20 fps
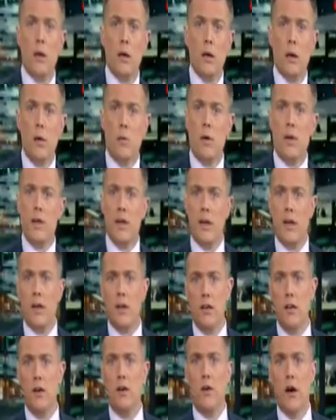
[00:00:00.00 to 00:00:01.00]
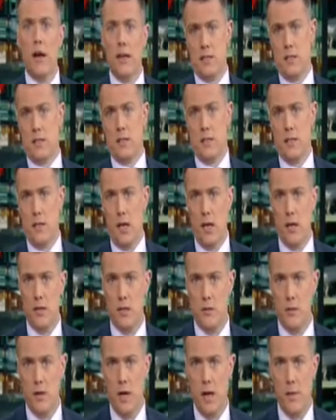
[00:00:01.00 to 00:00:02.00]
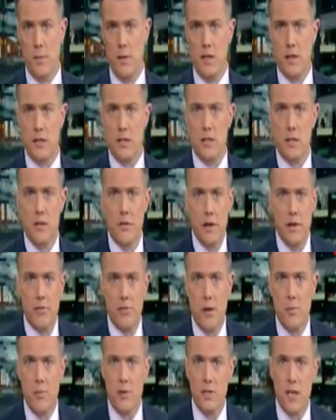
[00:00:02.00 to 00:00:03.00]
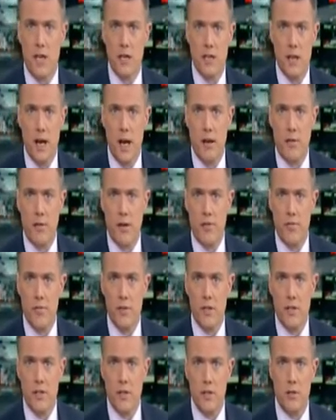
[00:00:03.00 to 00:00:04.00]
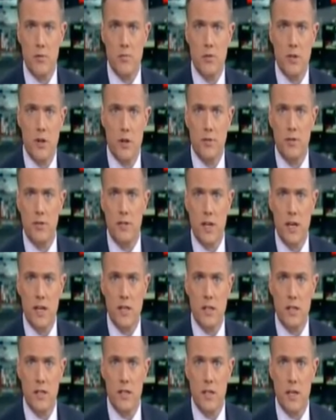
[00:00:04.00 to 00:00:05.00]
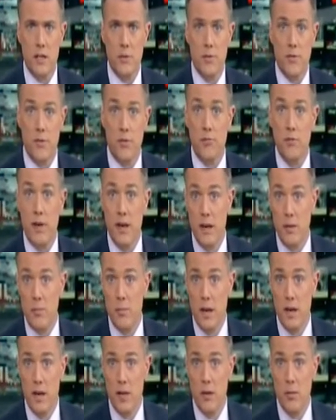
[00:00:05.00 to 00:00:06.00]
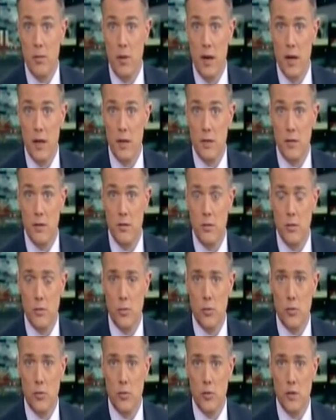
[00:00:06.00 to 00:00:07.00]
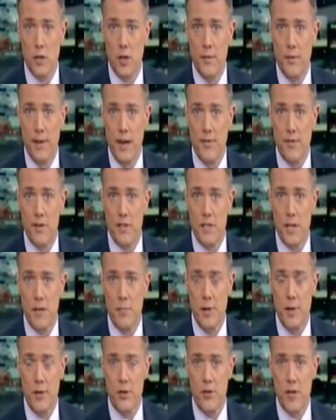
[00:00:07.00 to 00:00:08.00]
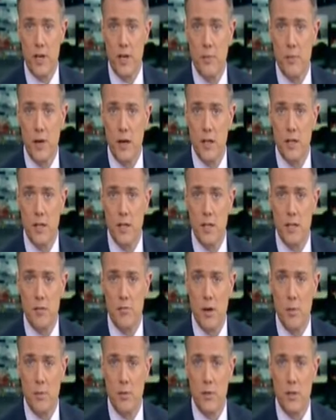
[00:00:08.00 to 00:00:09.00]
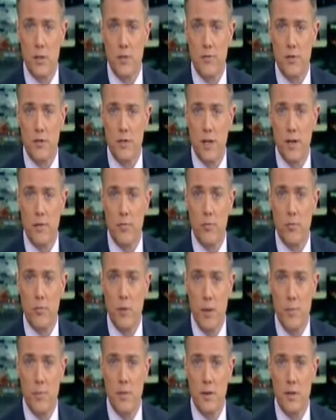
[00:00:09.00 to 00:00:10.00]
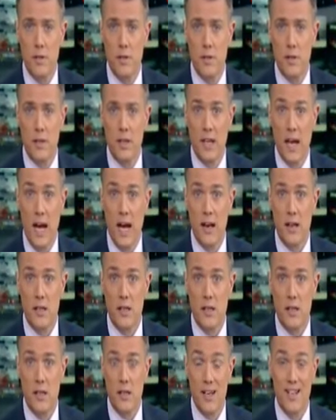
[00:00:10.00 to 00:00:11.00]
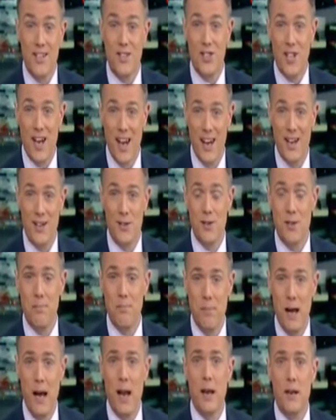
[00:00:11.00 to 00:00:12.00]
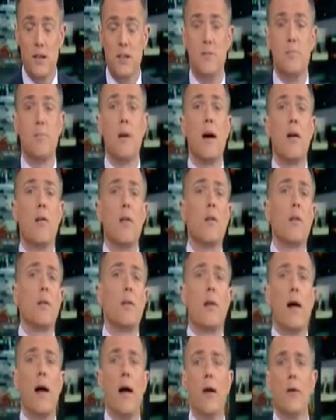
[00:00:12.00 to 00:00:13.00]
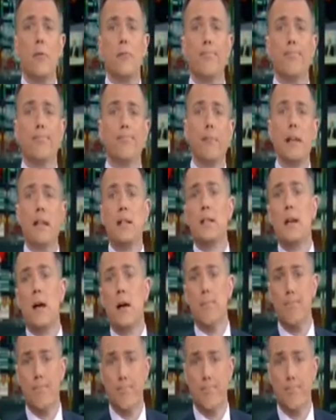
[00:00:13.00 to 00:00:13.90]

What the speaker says: Now, while the US decides on arming the Syrian rebels, anti-aircraft missiles from Gulf states are said to have already made their way to the war zone. The FSA military command says the rebels have received weapons that can, as they say, change the balance of power on the ground. Meantime,